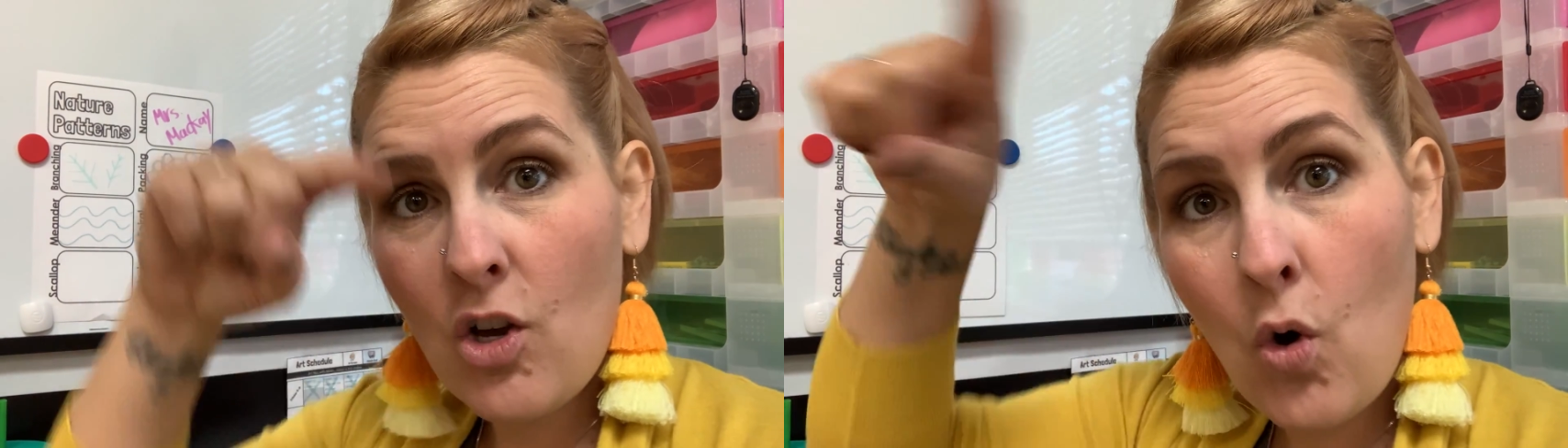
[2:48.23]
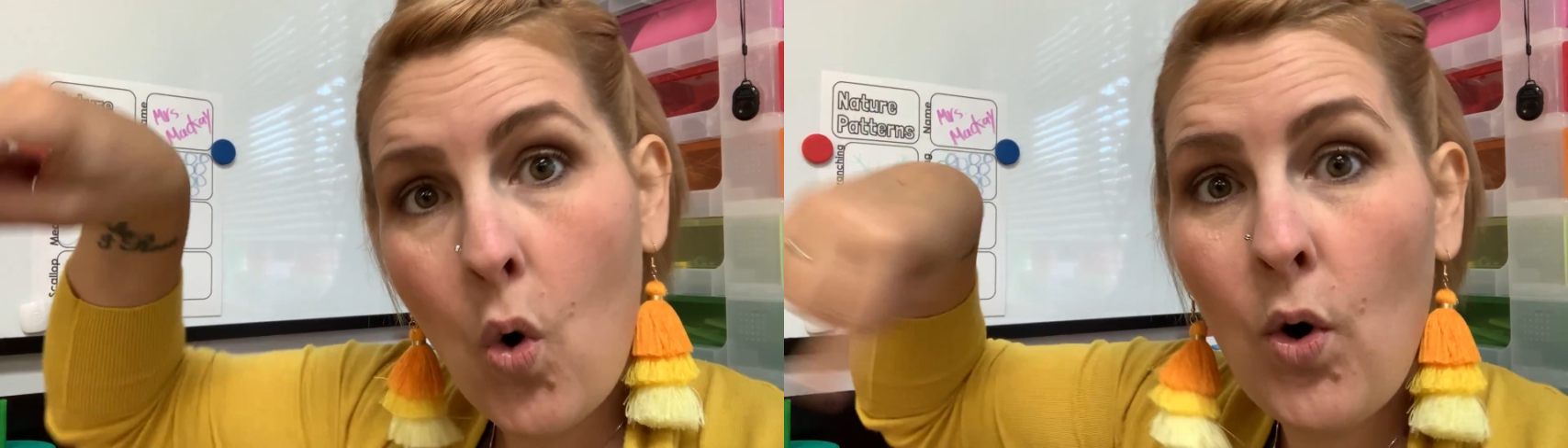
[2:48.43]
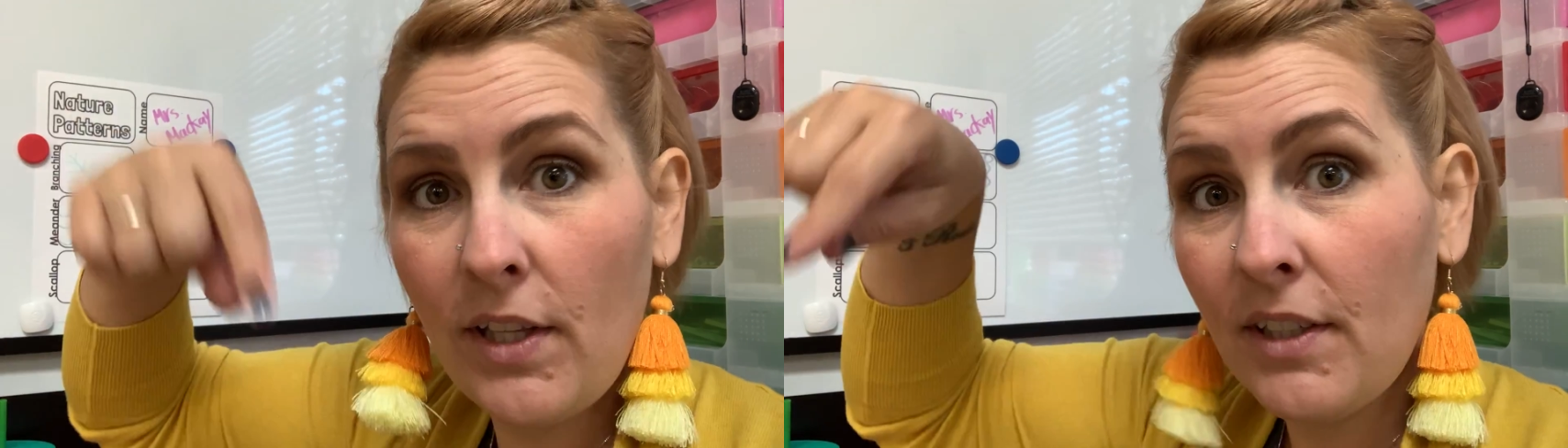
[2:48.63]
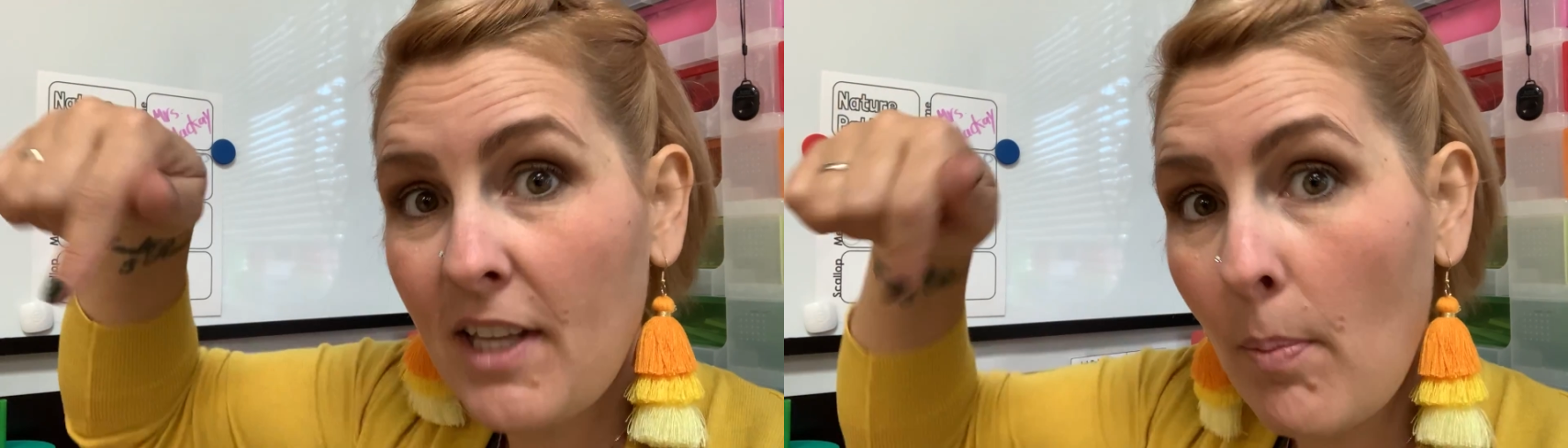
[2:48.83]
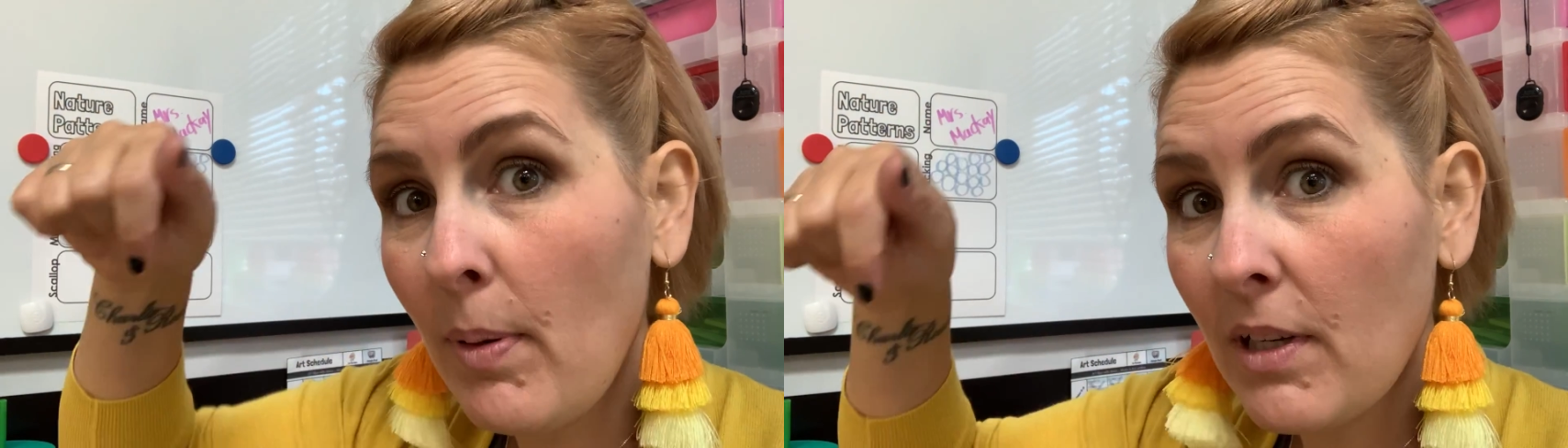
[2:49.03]
coils
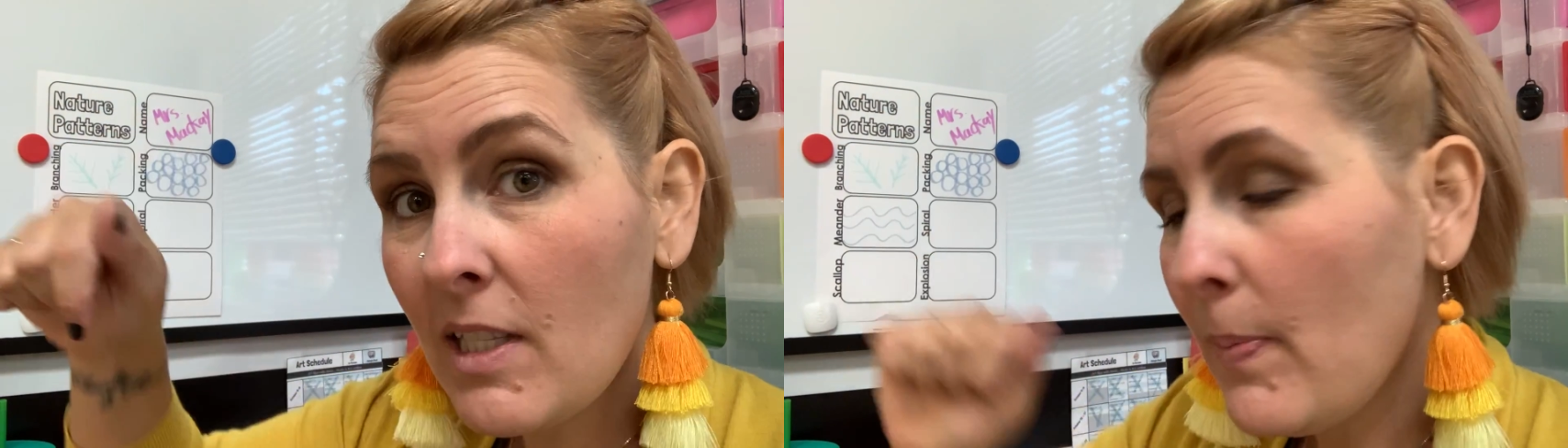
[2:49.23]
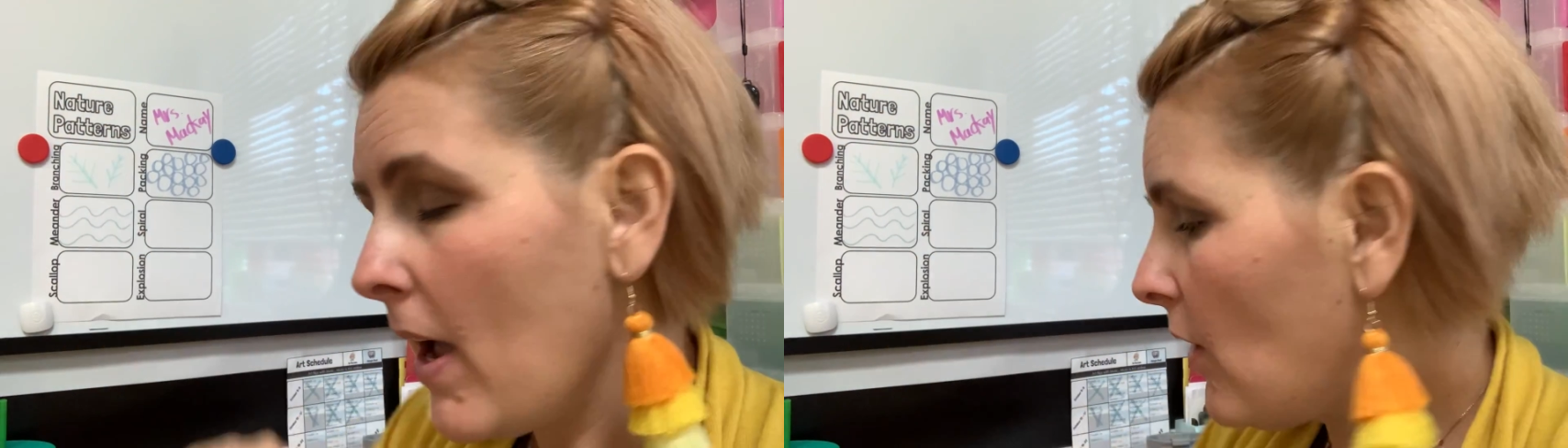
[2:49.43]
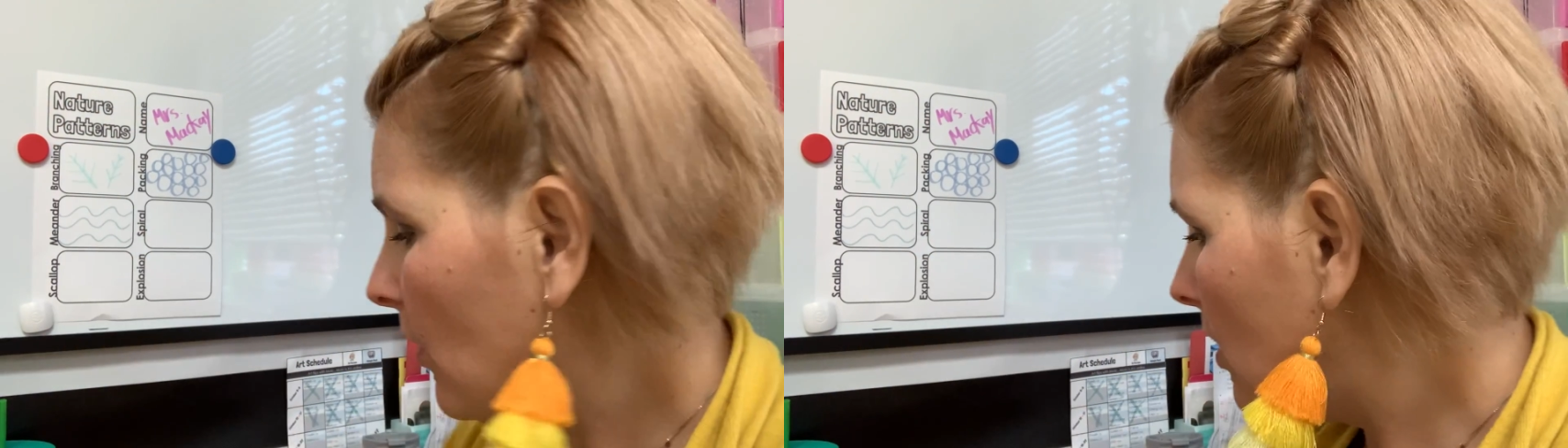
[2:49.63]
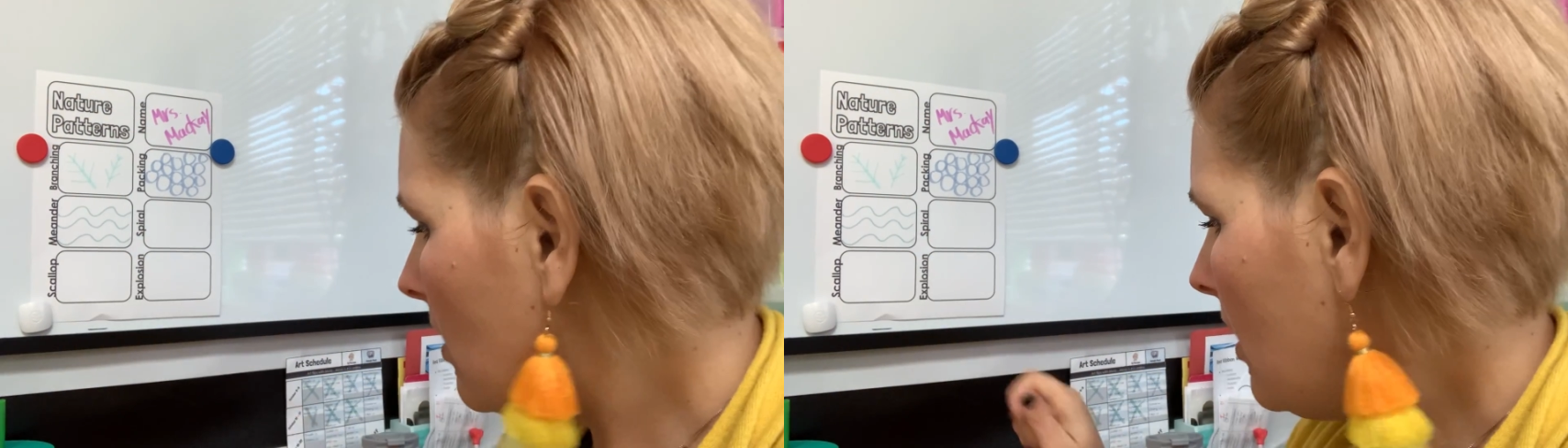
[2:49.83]
up in a spiral.